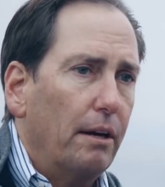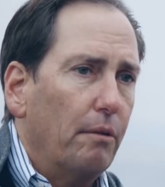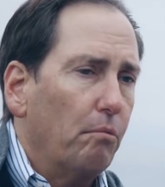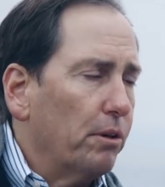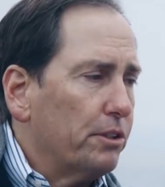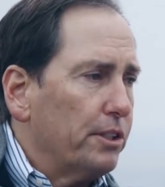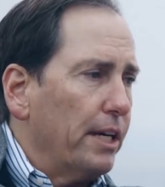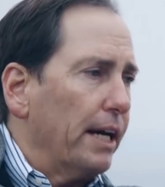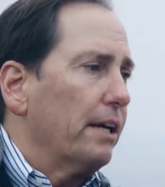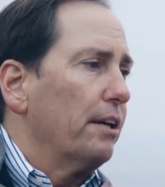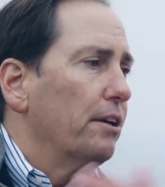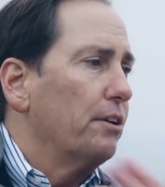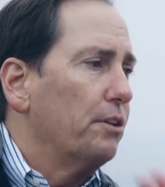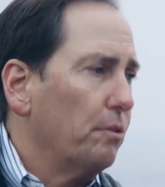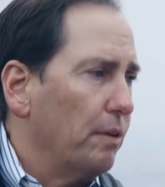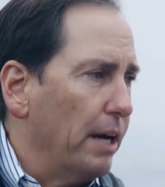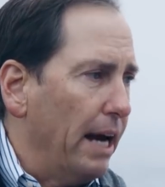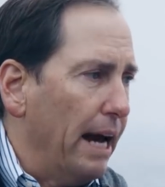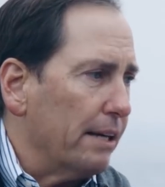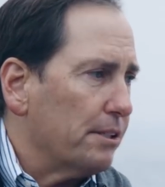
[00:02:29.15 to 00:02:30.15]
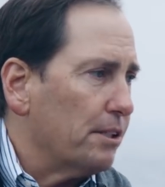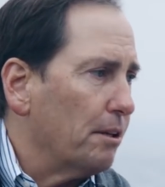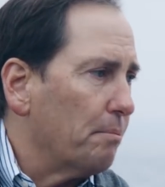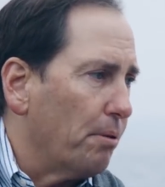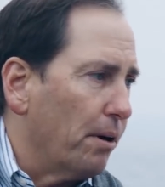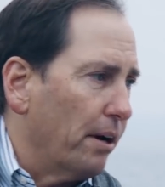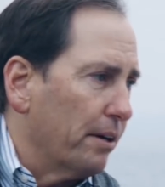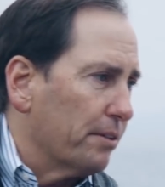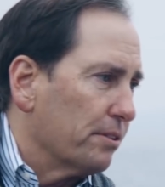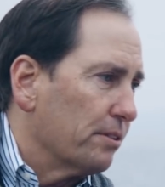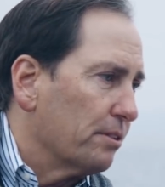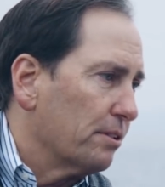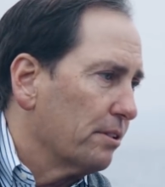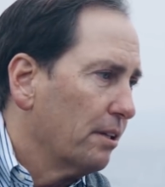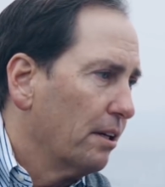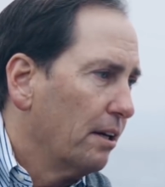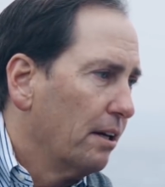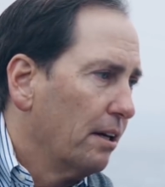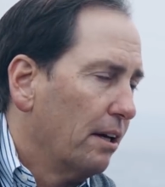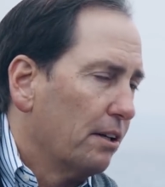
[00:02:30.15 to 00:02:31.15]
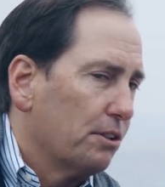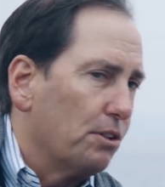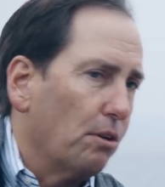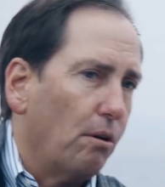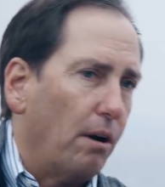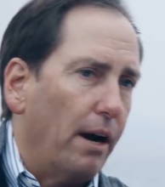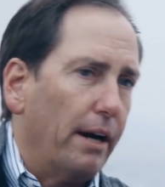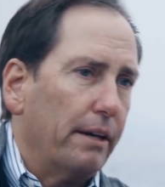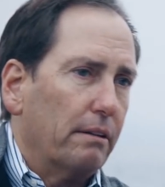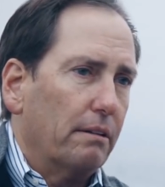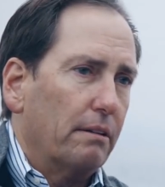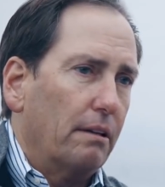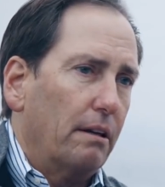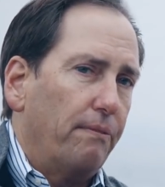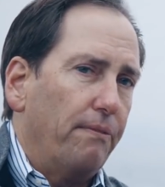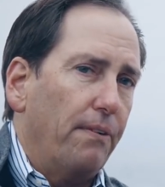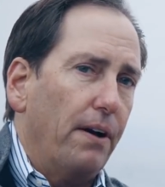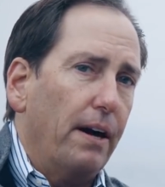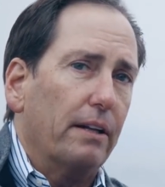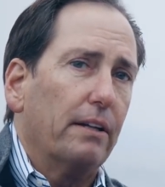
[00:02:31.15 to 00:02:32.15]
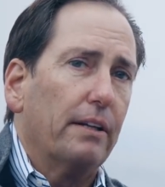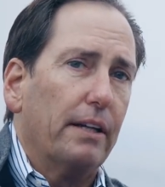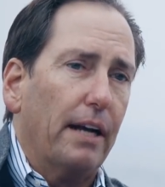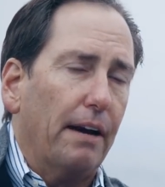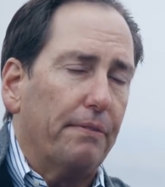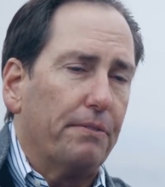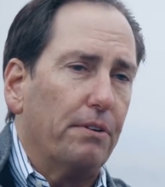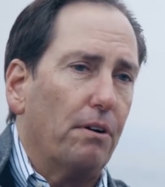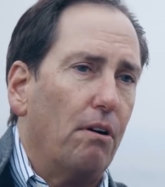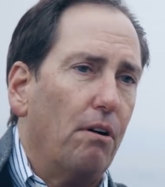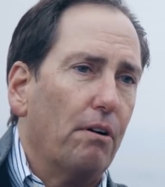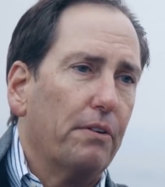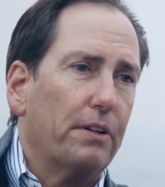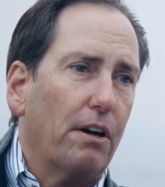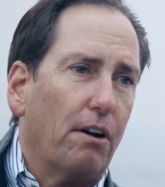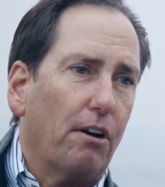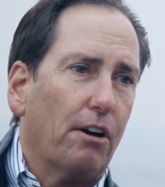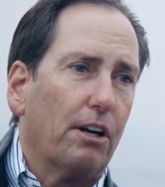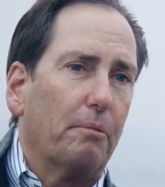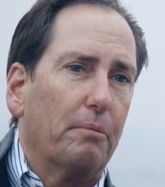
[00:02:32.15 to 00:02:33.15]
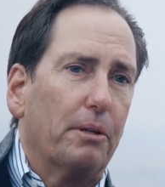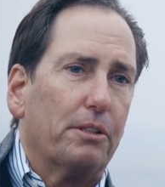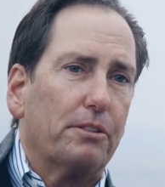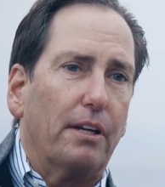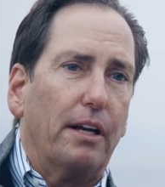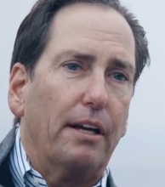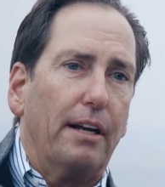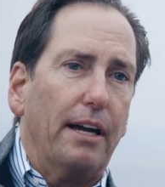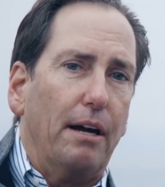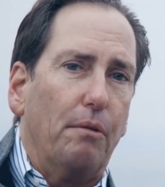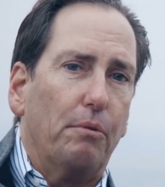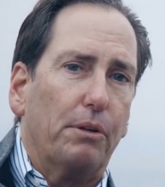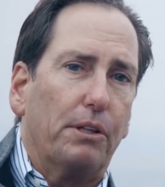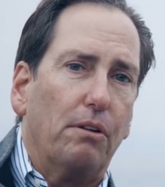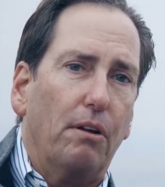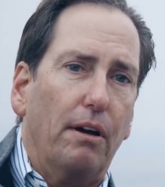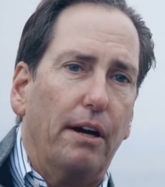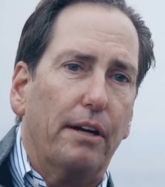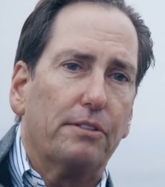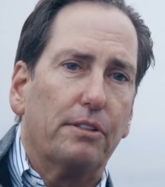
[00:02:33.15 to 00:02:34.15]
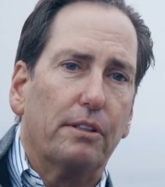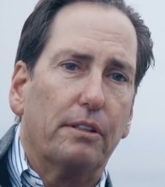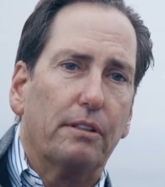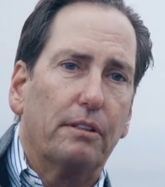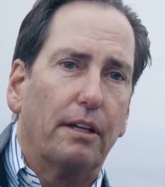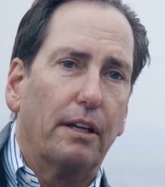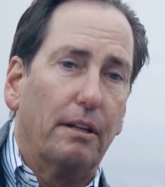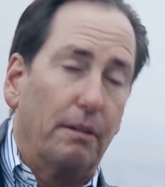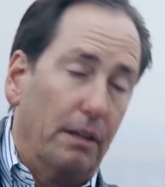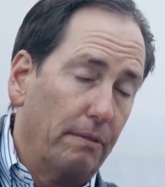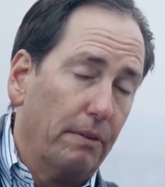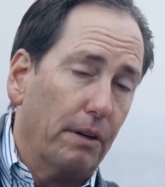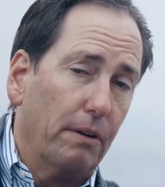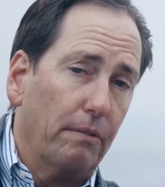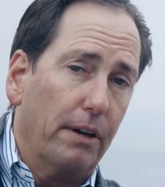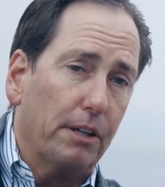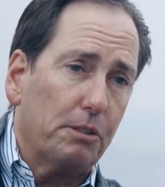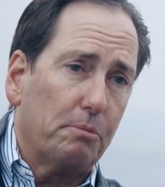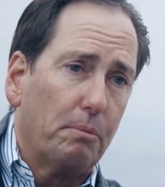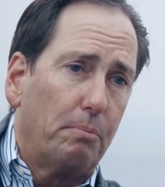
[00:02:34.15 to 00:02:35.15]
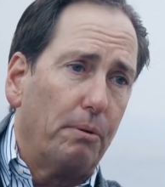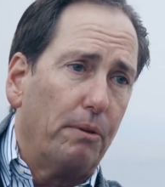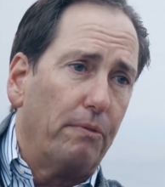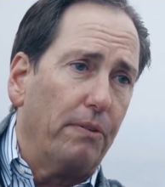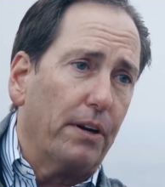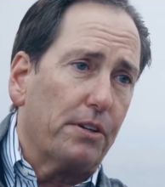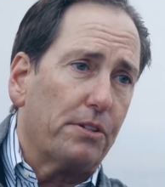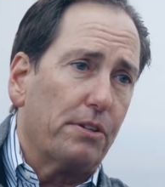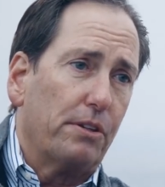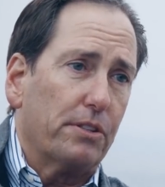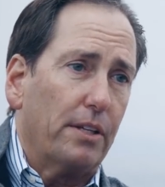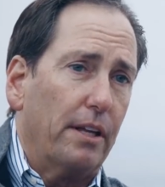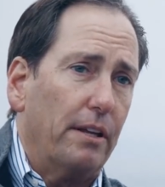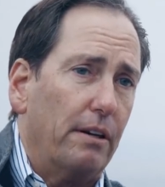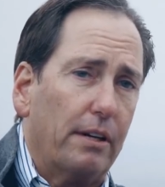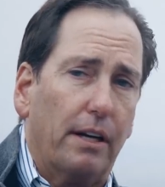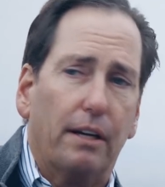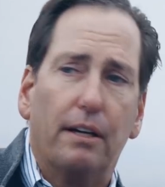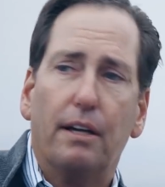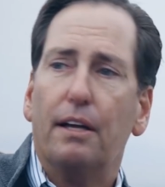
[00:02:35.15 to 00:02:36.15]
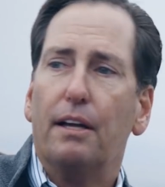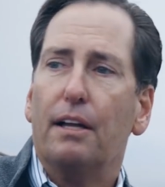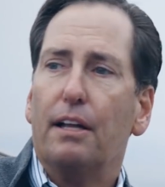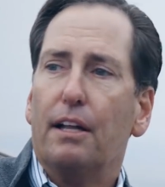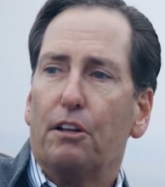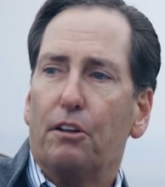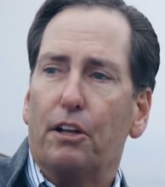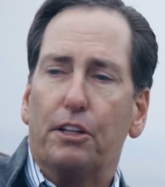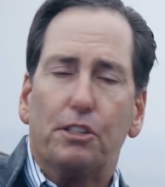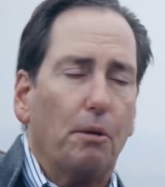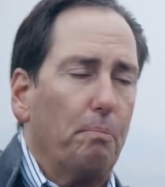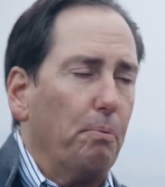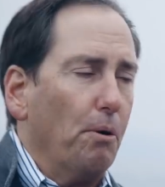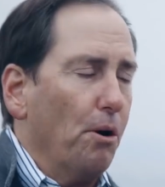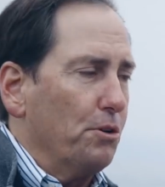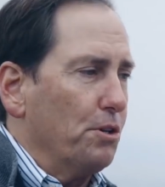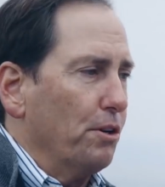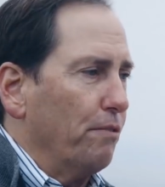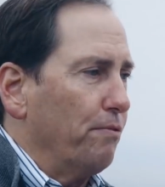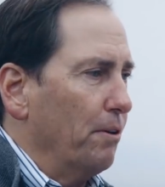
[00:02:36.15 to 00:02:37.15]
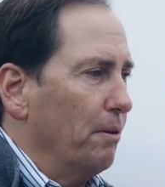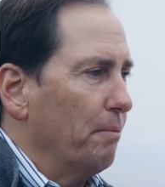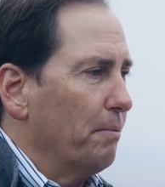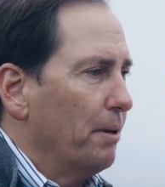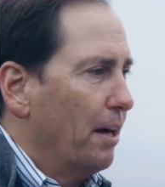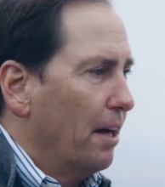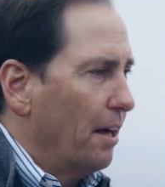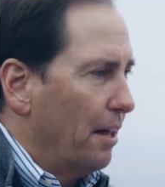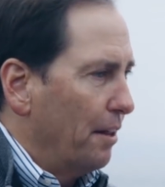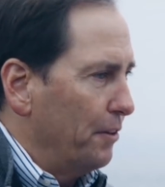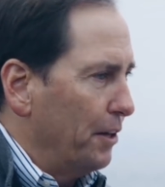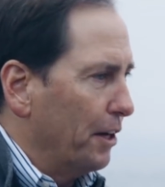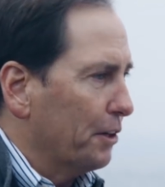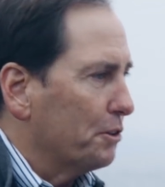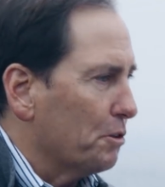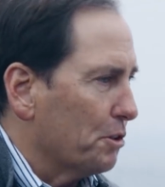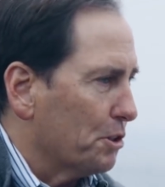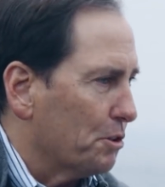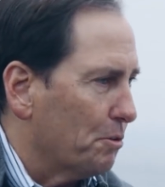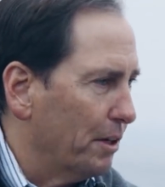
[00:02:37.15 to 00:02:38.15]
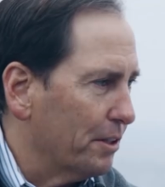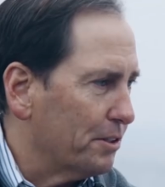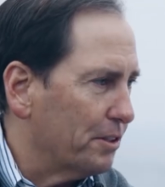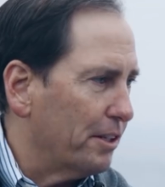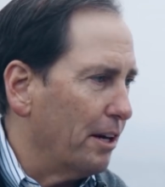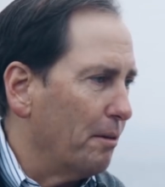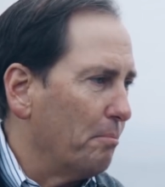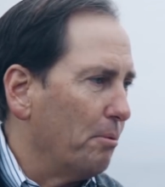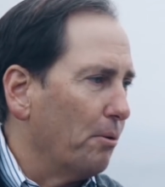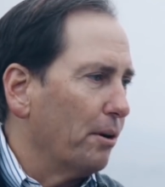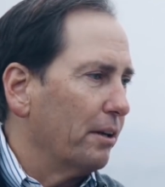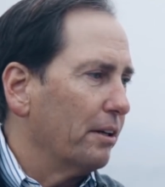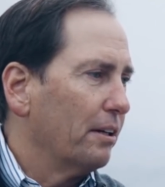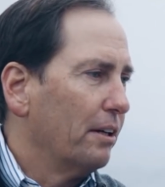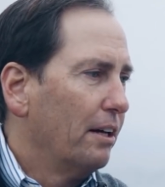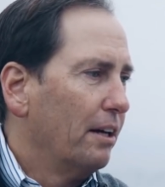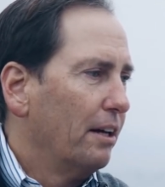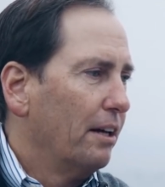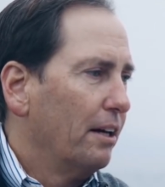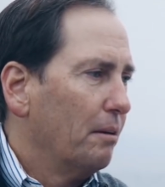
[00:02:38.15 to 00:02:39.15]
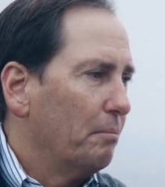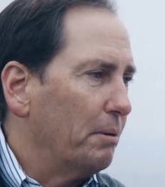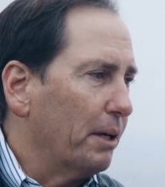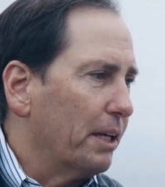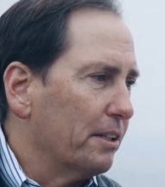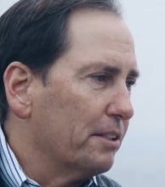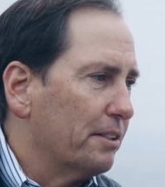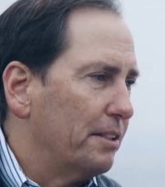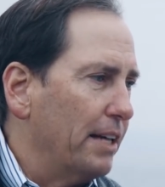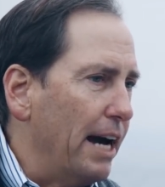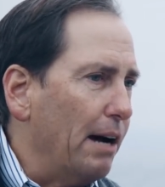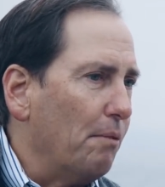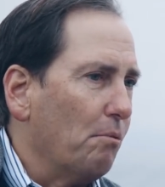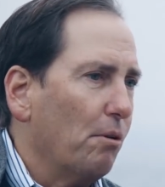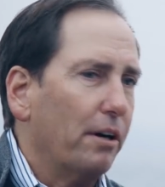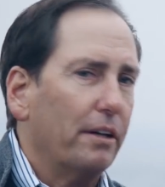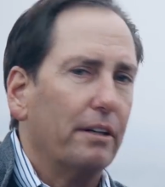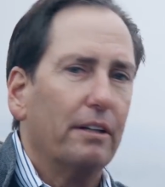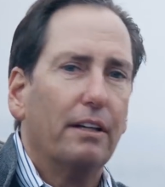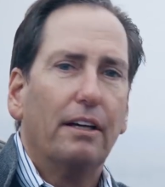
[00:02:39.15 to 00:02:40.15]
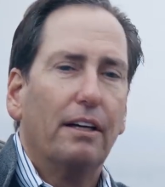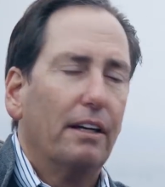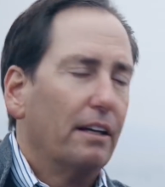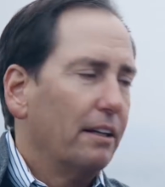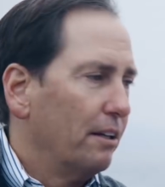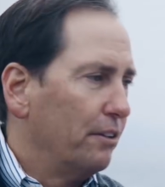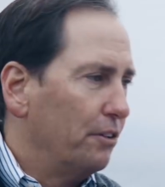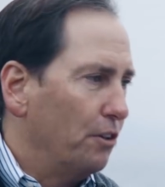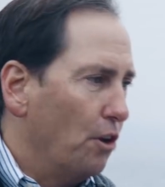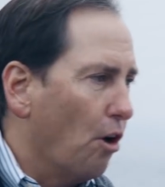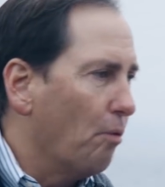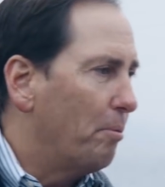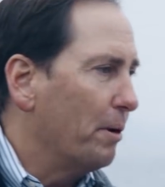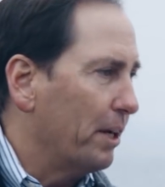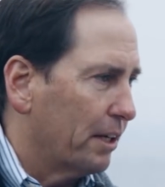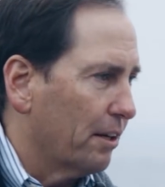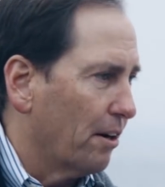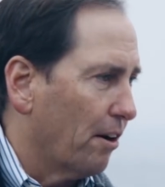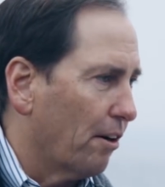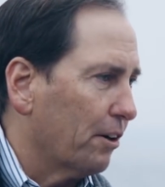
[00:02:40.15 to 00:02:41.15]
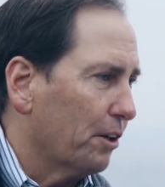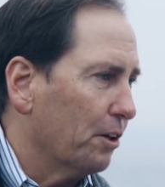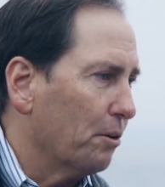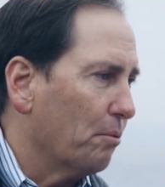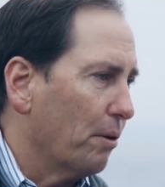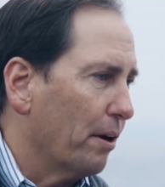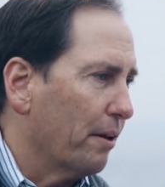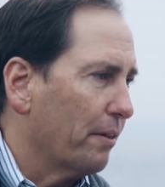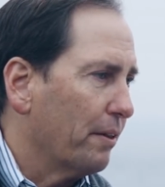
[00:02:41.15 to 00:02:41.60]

What's that going to do to asset prices? So I finally, after all the arguments I'd had with clients and, and even investment professionals, I thought, okay, let's approach it from the interest rate standpoint because that one nobody can argue yeah,